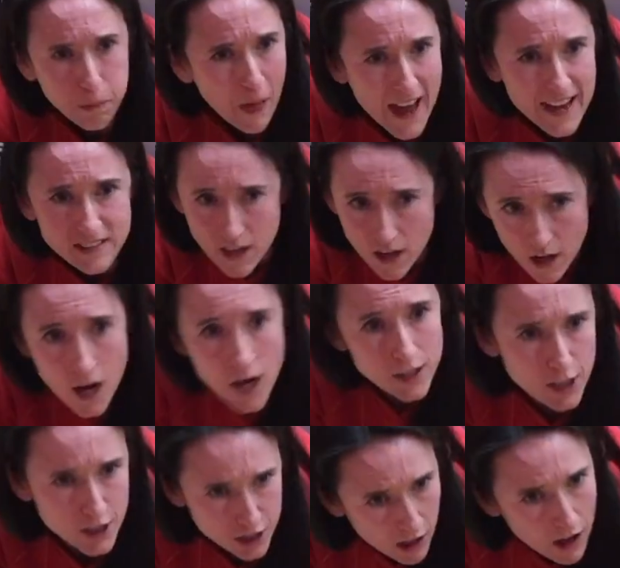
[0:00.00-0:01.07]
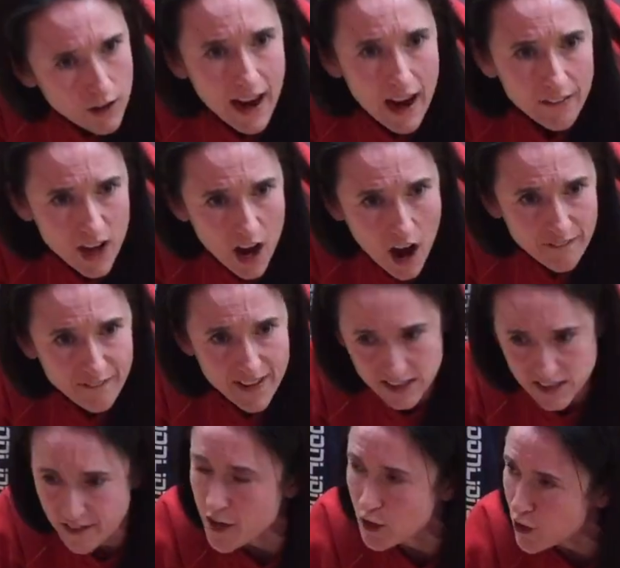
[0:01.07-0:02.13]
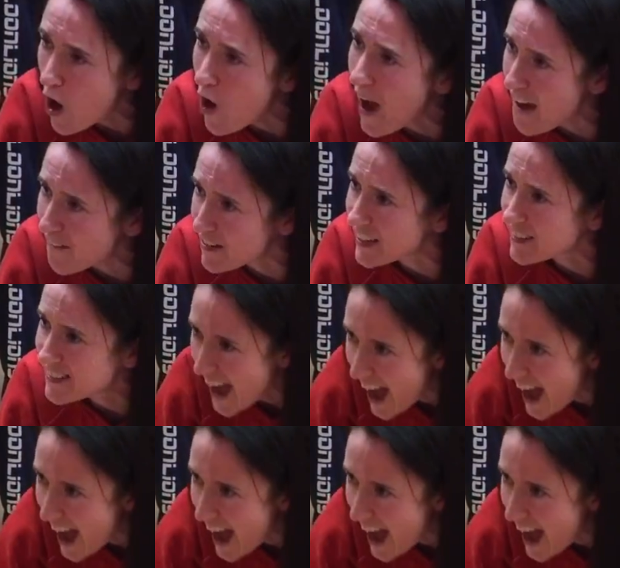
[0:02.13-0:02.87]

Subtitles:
And how is it to be head coach? I mean, well, you